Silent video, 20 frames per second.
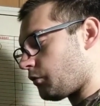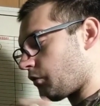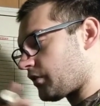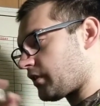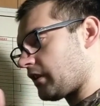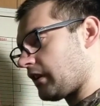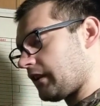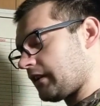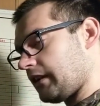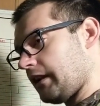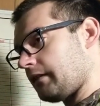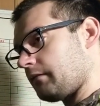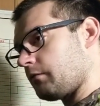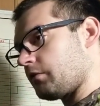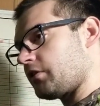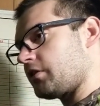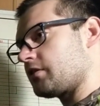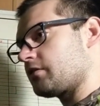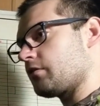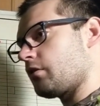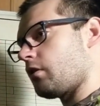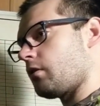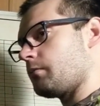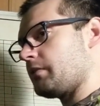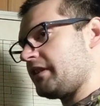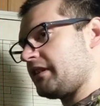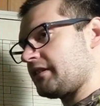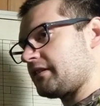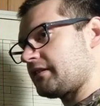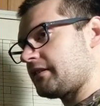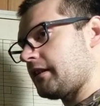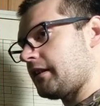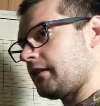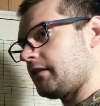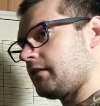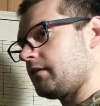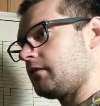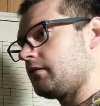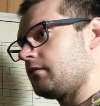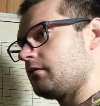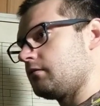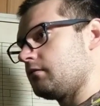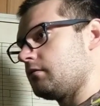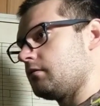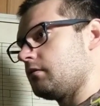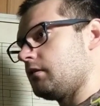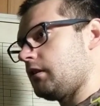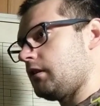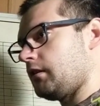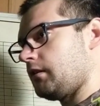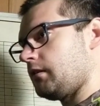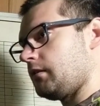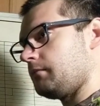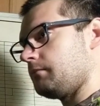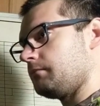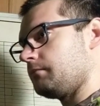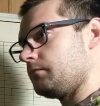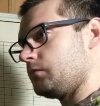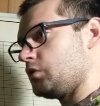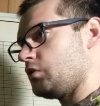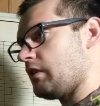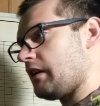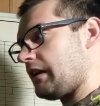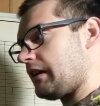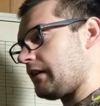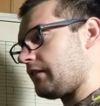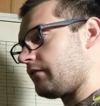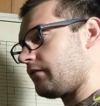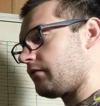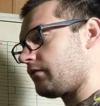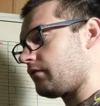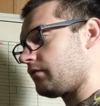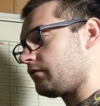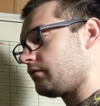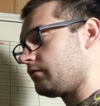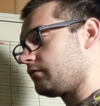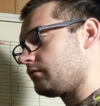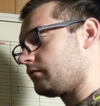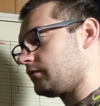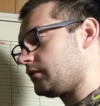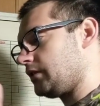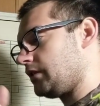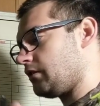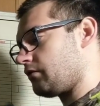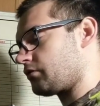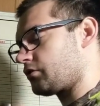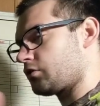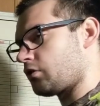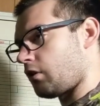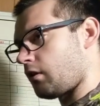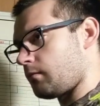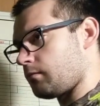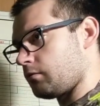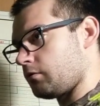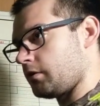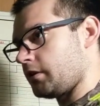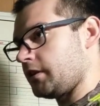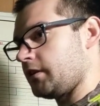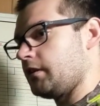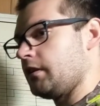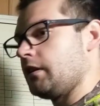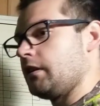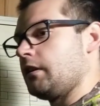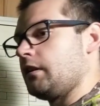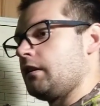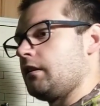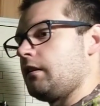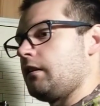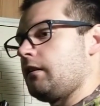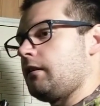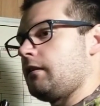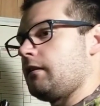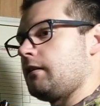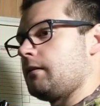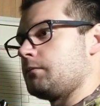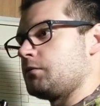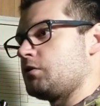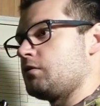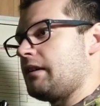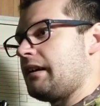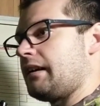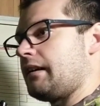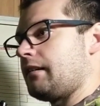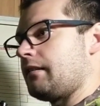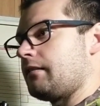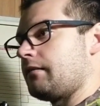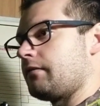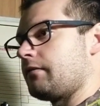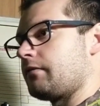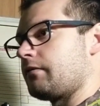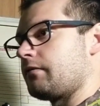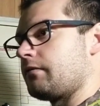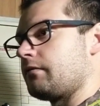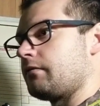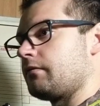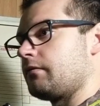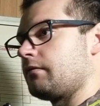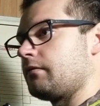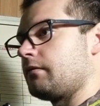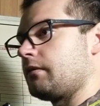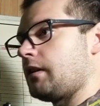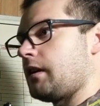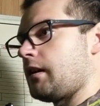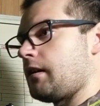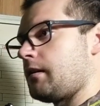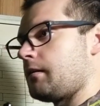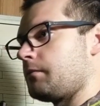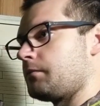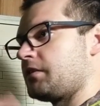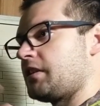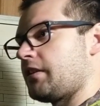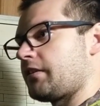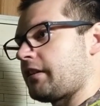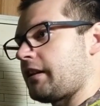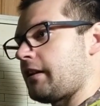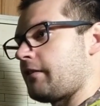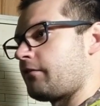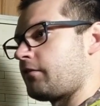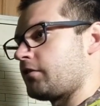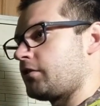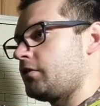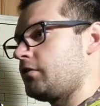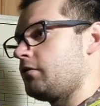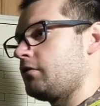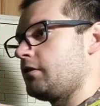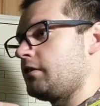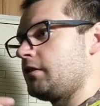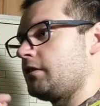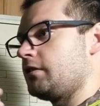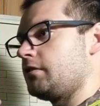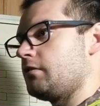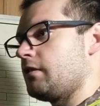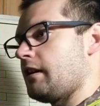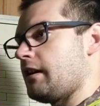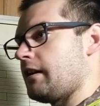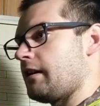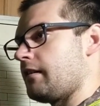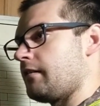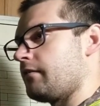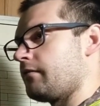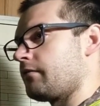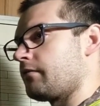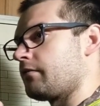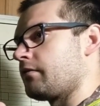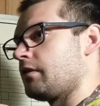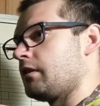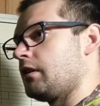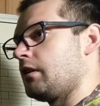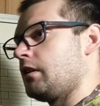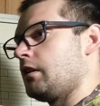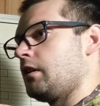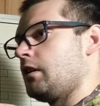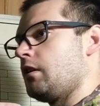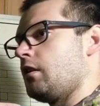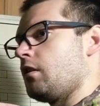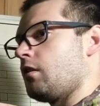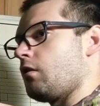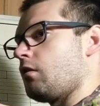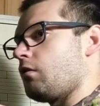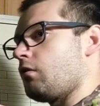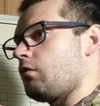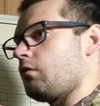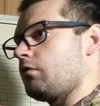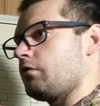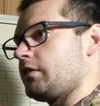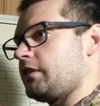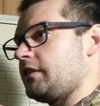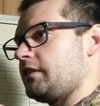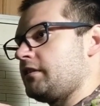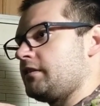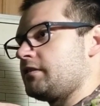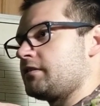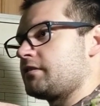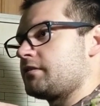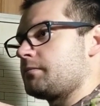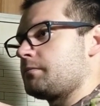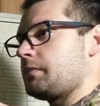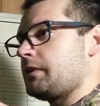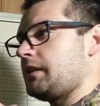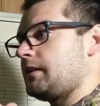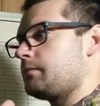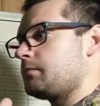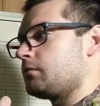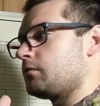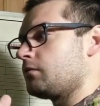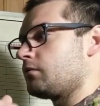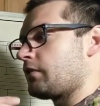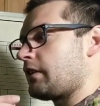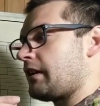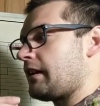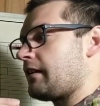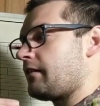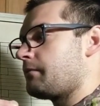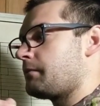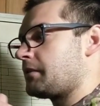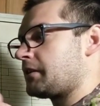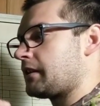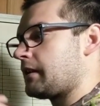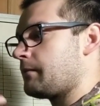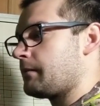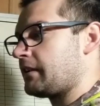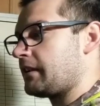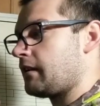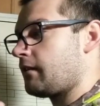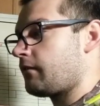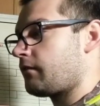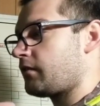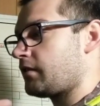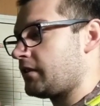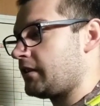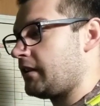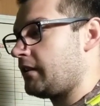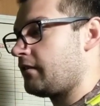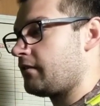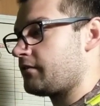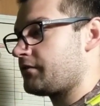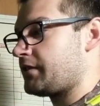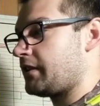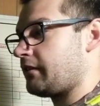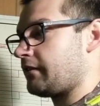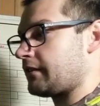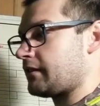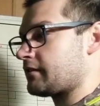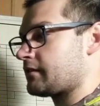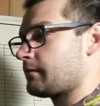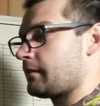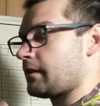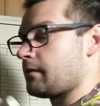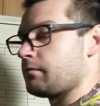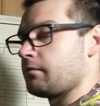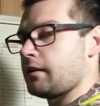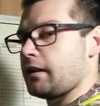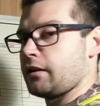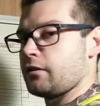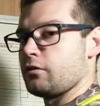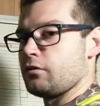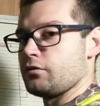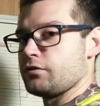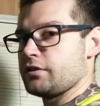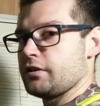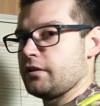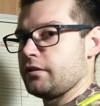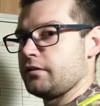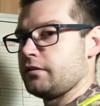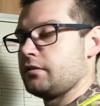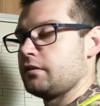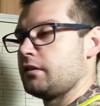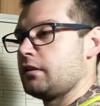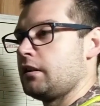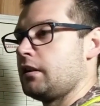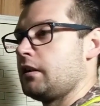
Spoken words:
But again, with this all being said, you have, Starboy, you have Death Cab for Cutie, you have all these people that have been coming out for years telling us about a black hole sun.